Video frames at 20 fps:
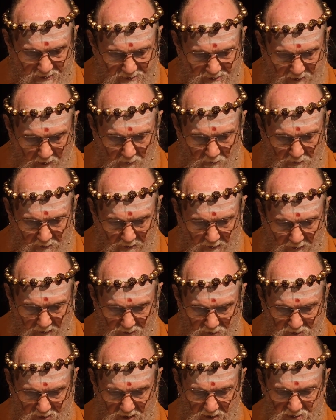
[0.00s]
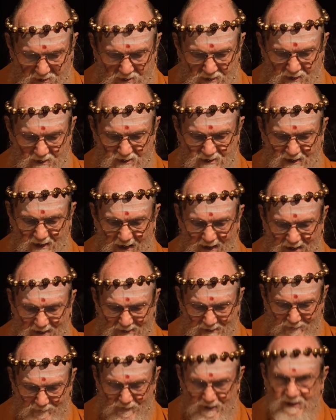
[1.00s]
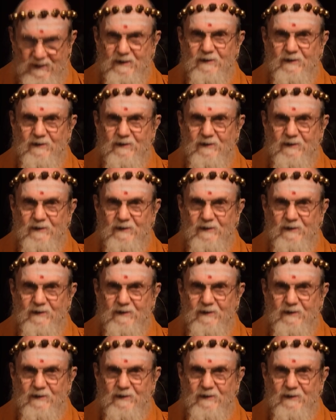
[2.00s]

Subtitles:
sulking is just as negatively